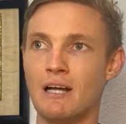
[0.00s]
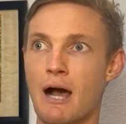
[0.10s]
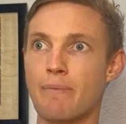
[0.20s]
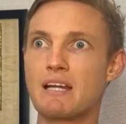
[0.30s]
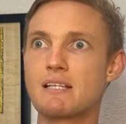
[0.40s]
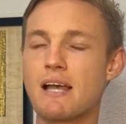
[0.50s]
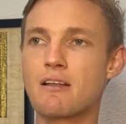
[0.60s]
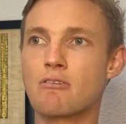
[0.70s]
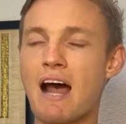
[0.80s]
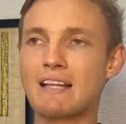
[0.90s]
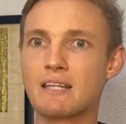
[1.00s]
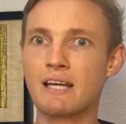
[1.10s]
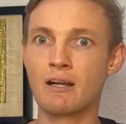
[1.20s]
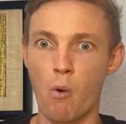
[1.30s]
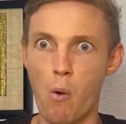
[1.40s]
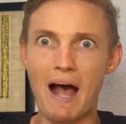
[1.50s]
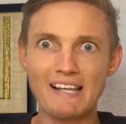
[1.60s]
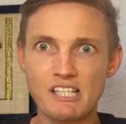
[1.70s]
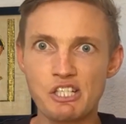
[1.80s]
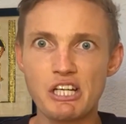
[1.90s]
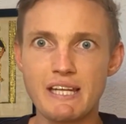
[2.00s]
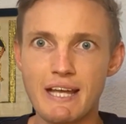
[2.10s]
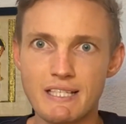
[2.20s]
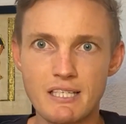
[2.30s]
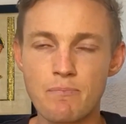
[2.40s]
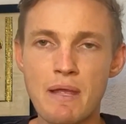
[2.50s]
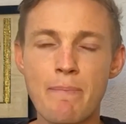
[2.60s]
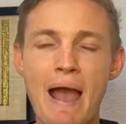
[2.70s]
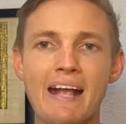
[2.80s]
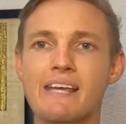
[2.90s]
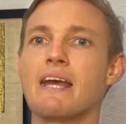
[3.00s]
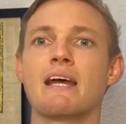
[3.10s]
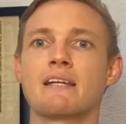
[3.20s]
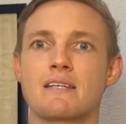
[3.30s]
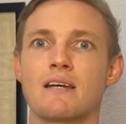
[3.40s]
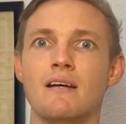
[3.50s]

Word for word: I better say the right thing. Well, why hasn't she texted me back yet?